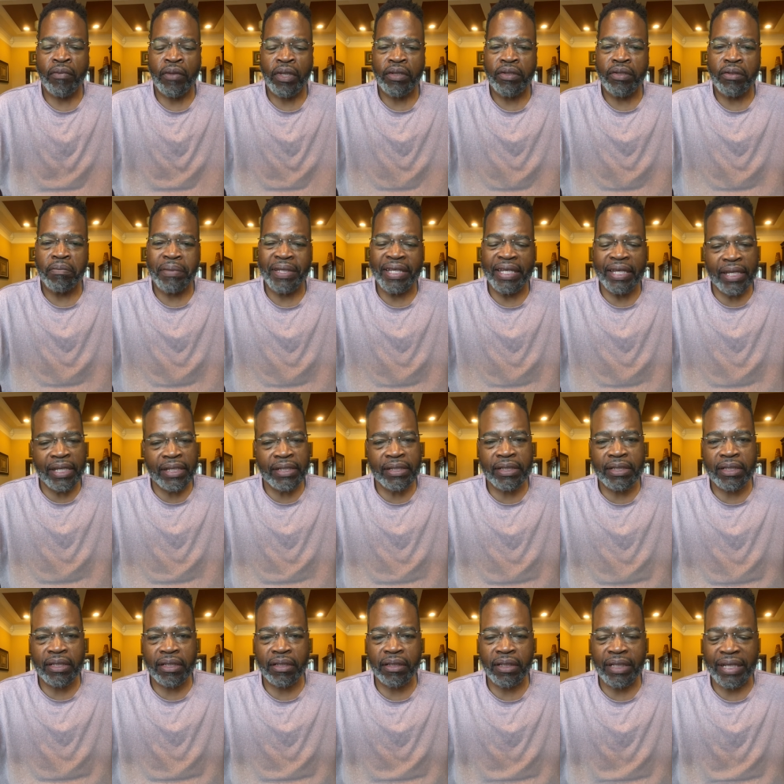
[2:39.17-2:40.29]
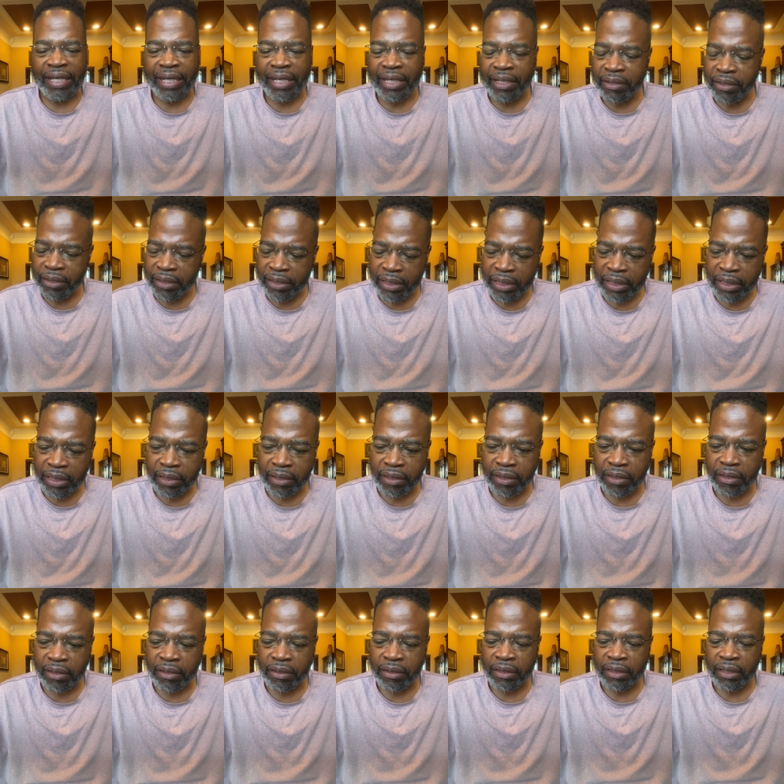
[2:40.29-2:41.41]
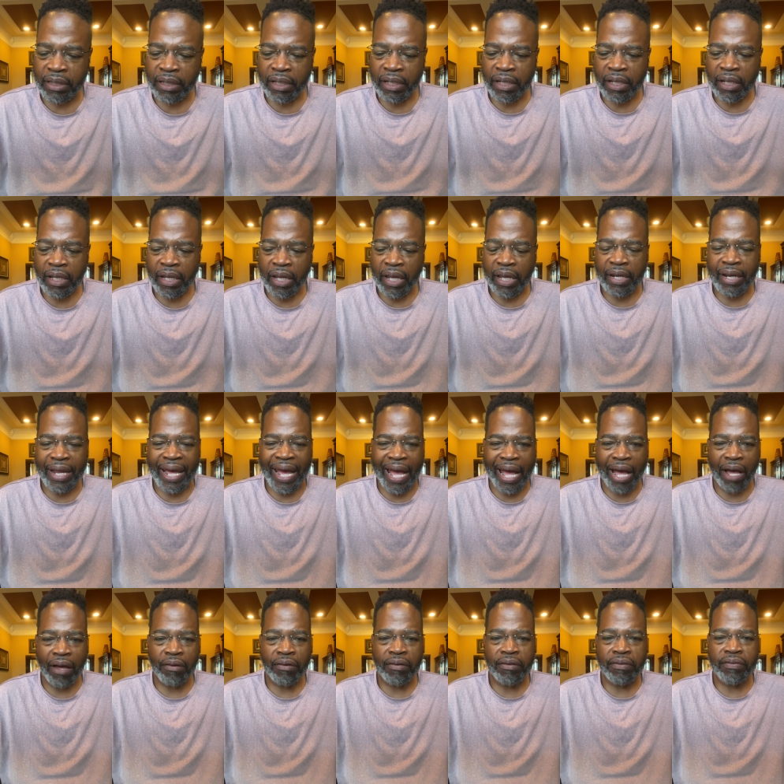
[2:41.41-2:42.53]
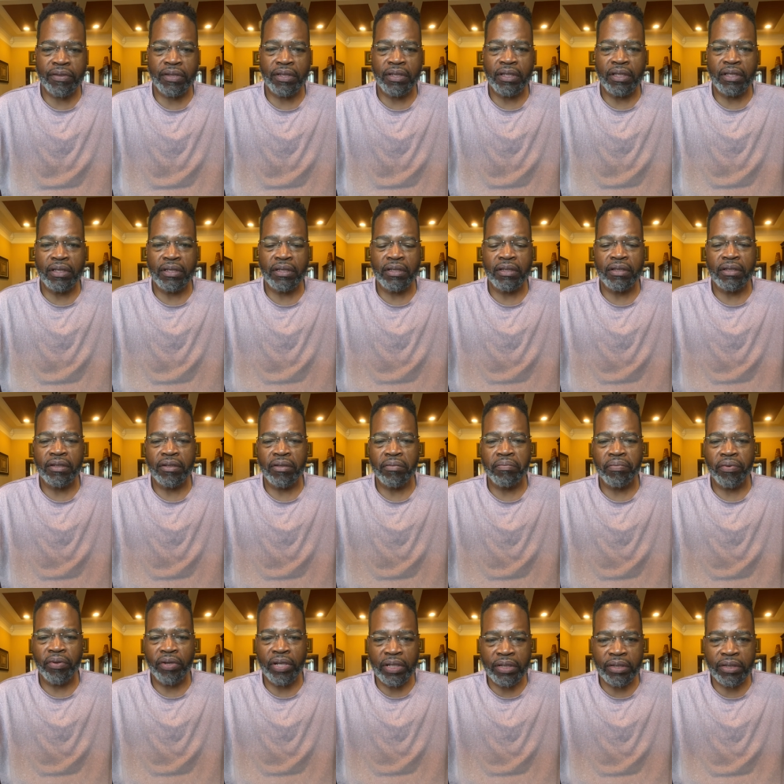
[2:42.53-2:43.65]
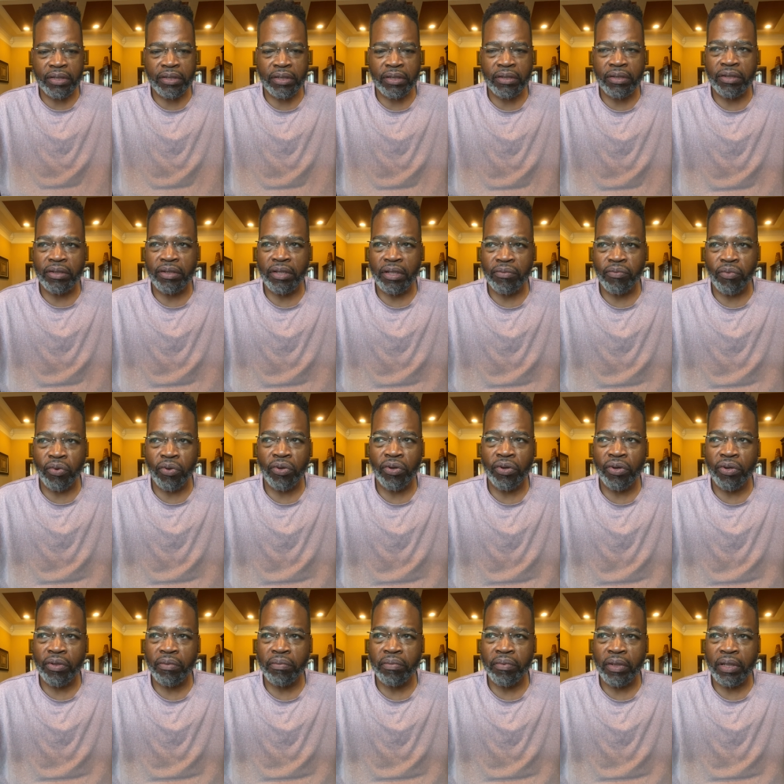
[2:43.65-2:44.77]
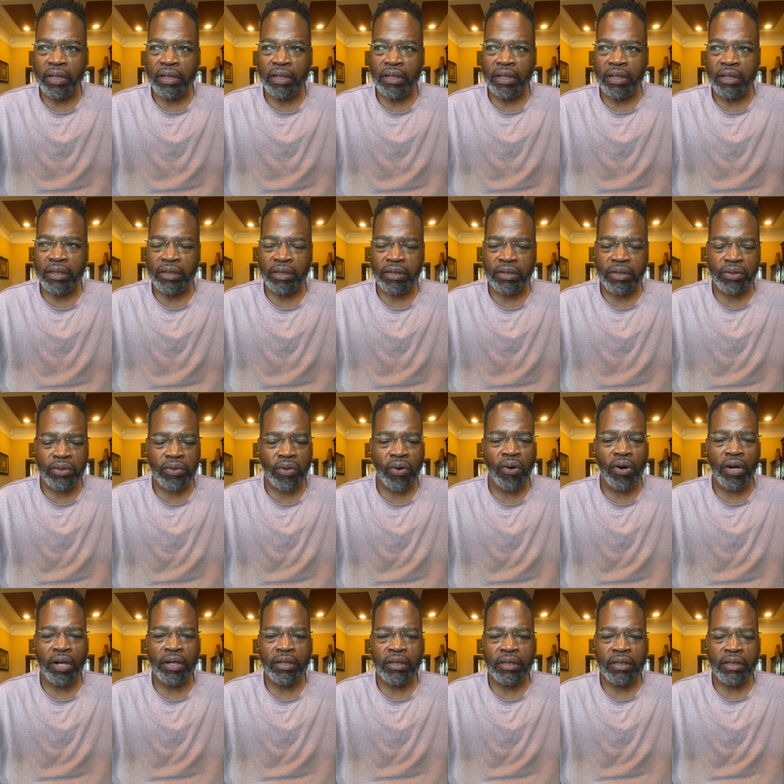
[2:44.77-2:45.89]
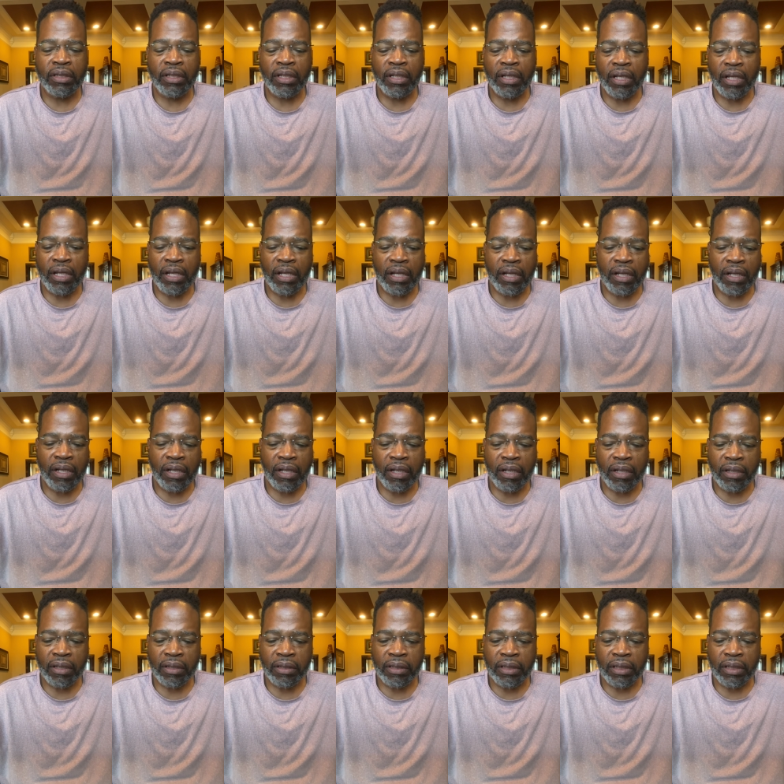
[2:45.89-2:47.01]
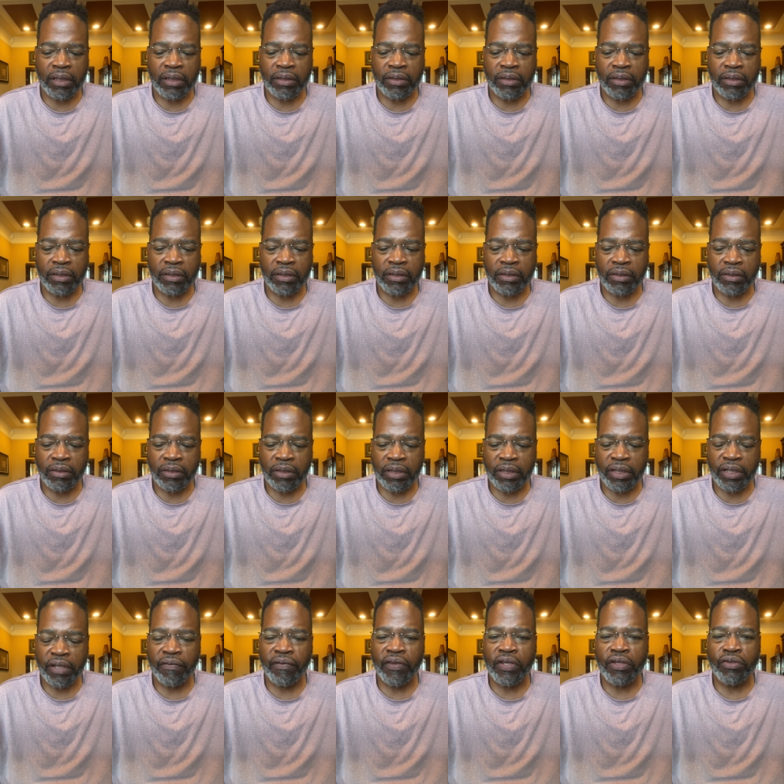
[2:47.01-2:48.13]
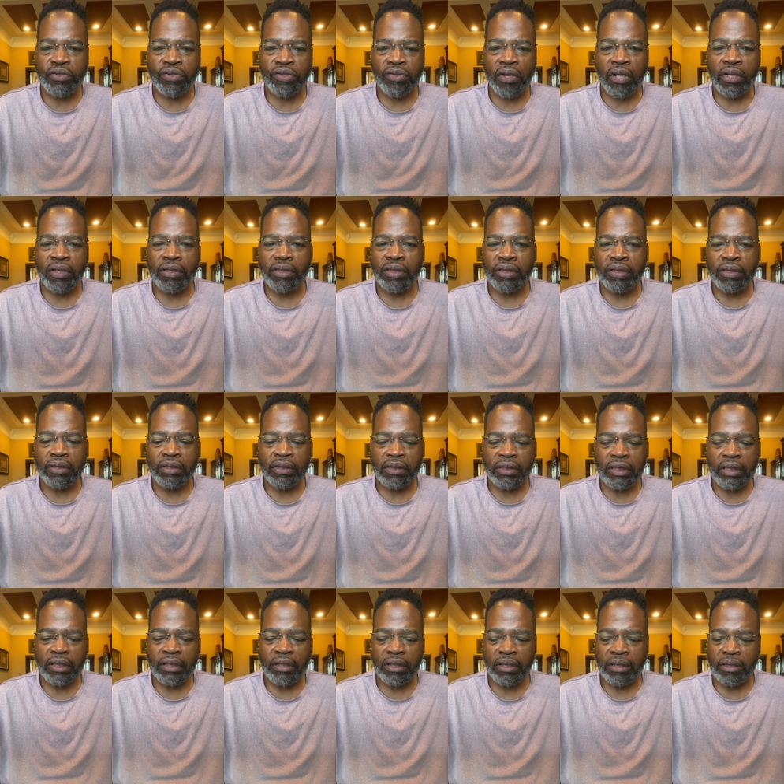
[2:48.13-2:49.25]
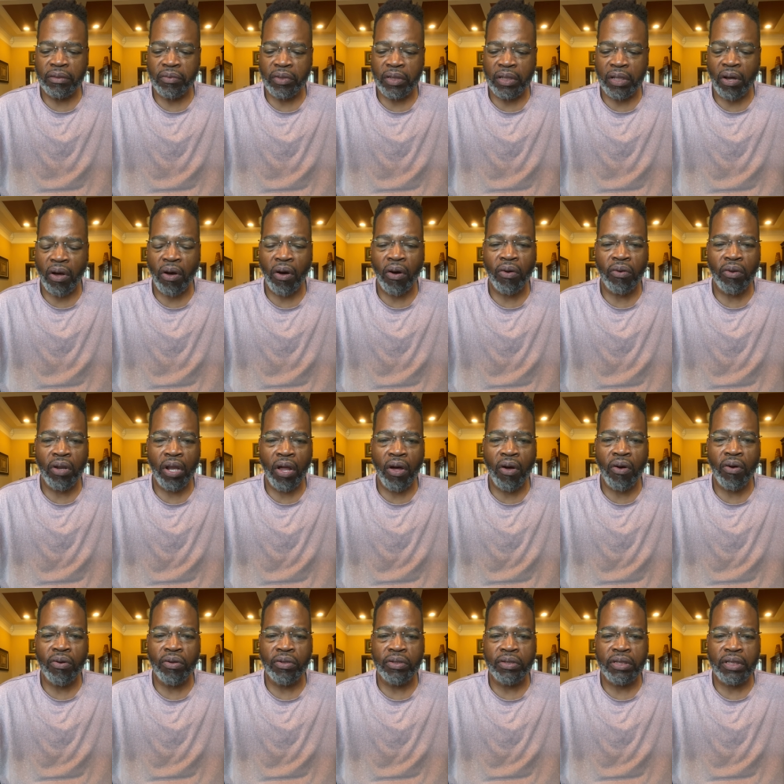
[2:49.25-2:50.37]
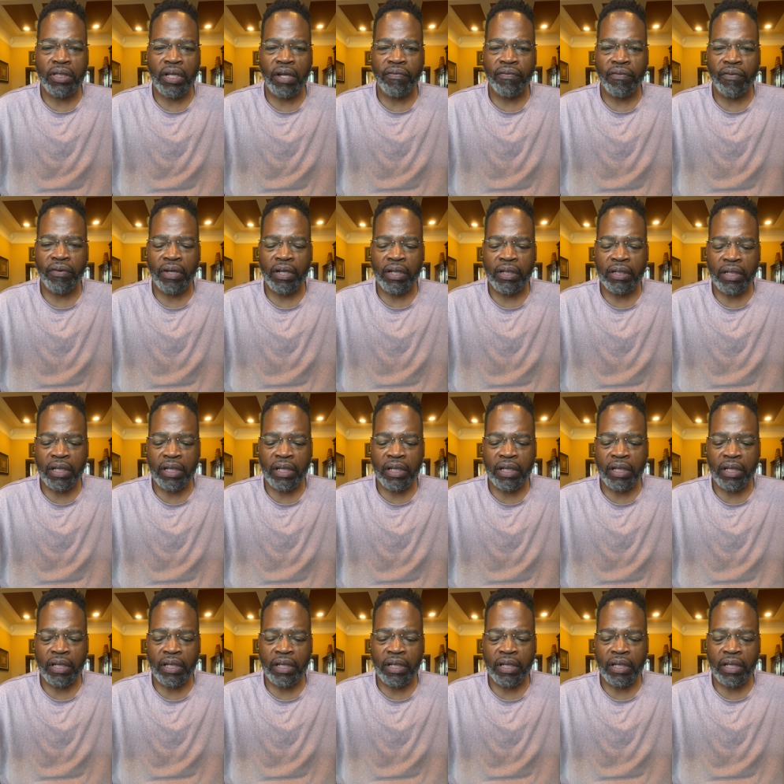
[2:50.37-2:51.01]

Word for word: to be instant, in season and out of season, to preach the word, to exhort, uh, and to, to give instruction uh, with all long suffering.